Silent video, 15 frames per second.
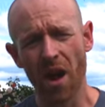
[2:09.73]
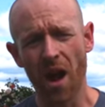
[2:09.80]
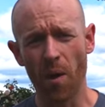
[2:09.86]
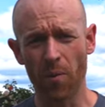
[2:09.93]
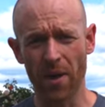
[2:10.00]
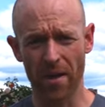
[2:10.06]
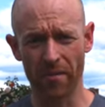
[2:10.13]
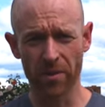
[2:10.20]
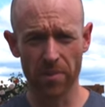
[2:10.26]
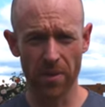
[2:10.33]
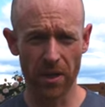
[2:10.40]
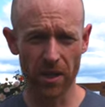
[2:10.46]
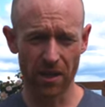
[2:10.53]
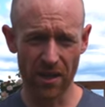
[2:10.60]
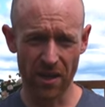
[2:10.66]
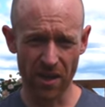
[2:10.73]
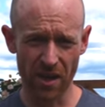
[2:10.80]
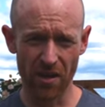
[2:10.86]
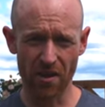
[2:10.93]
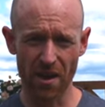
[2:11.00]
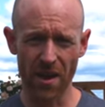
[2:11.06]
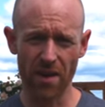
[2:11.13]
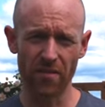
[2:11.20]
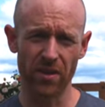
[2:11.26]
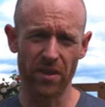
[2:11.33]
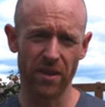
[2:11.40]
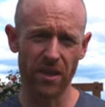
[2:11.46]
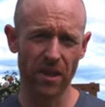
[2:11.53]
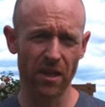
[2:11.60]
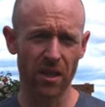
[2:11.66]
I want everybody to hear
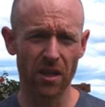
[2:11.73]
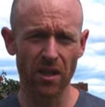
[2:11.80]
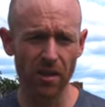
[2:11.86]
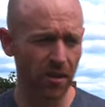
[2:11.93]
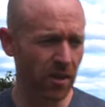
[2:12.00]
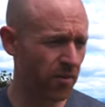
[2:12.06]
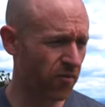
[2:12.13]
everything clearly,